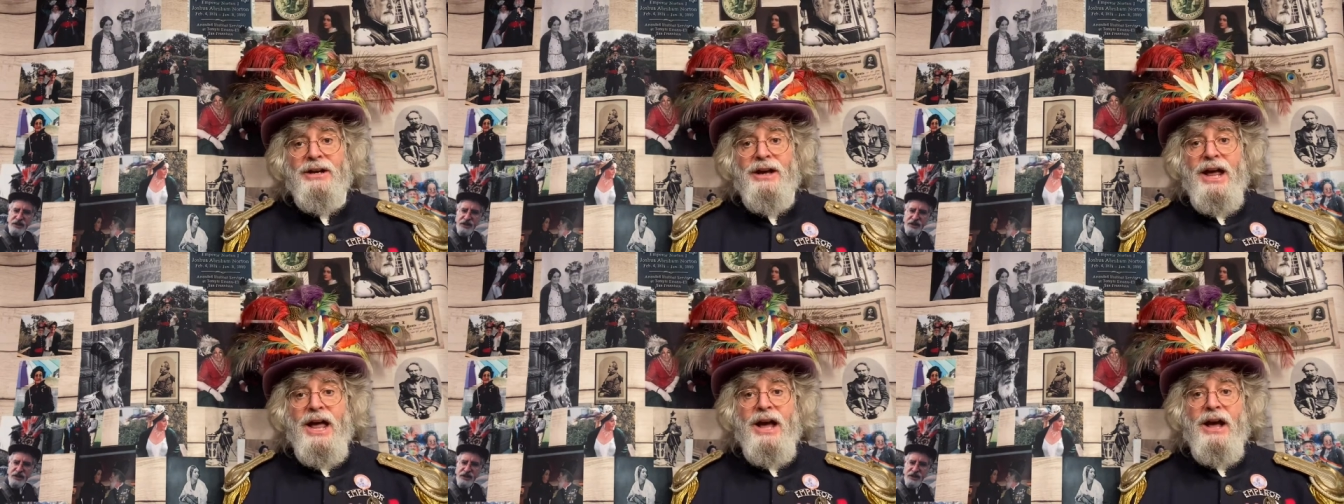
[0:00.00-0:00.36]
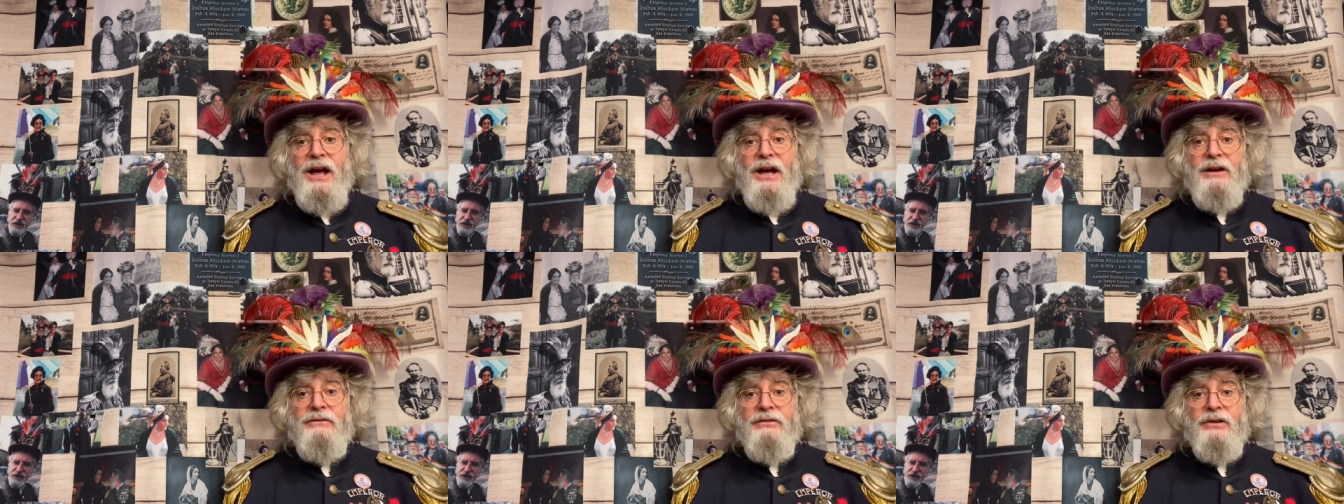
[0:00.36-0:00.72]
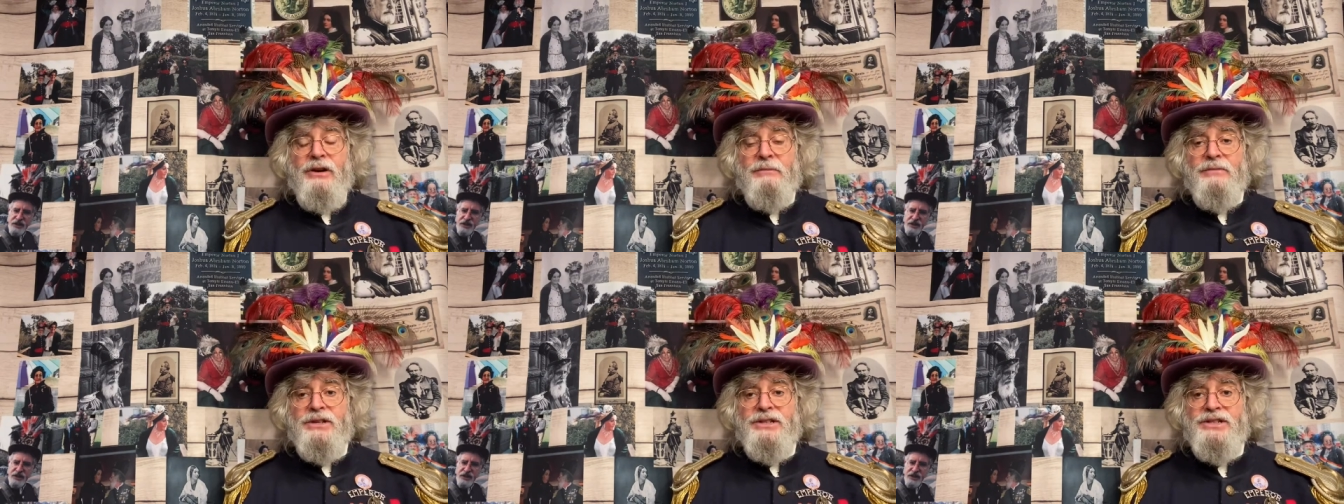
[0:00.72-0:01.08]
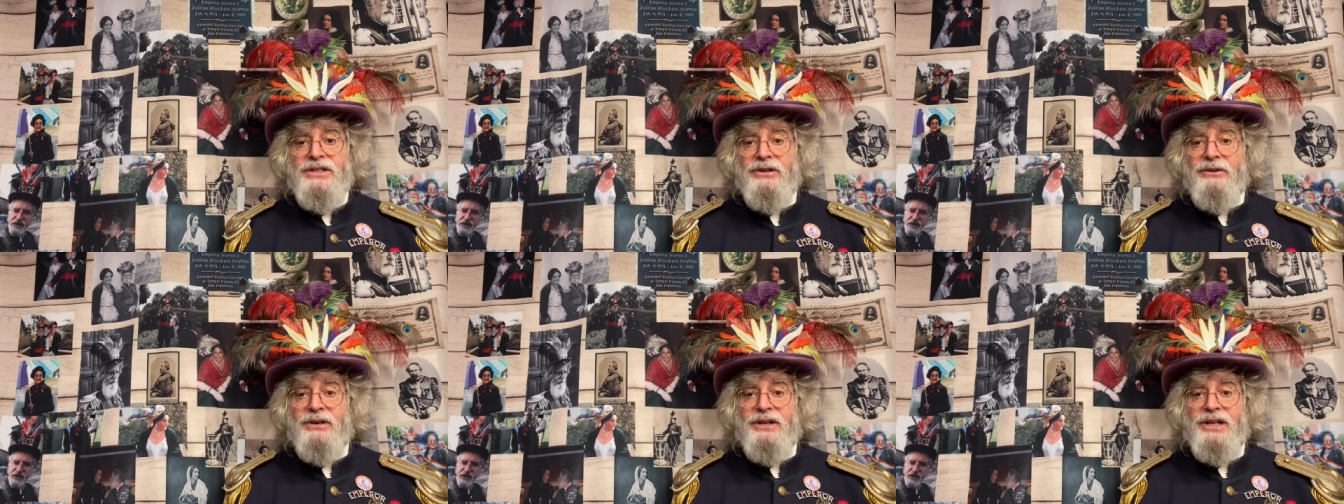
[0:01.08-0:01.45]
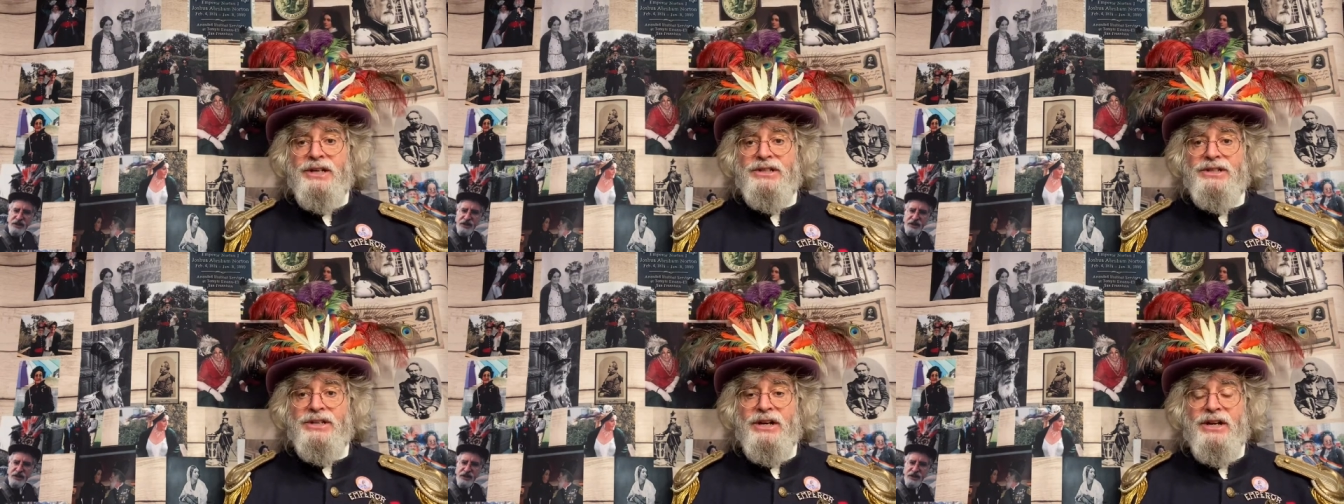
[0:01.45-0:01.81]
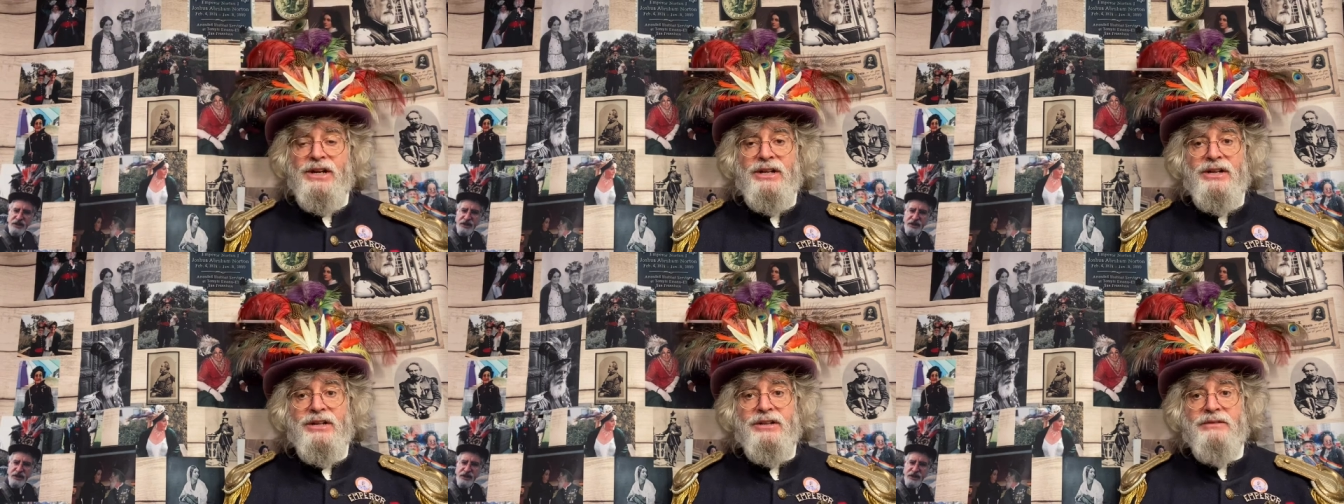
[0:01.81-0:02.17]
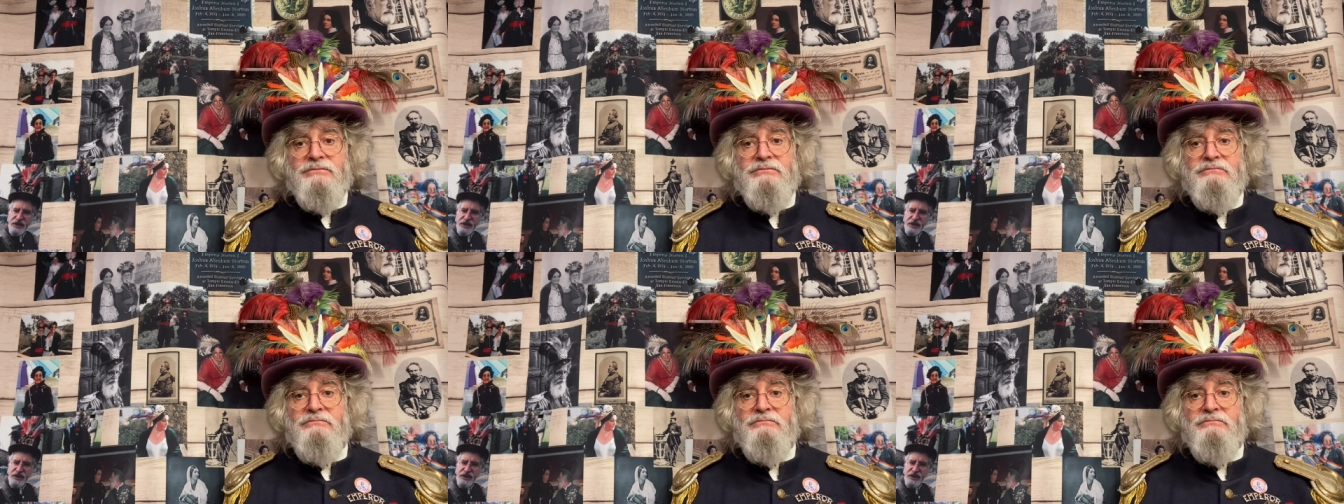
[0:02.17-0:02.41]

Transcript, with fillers: her uh, from the series uh,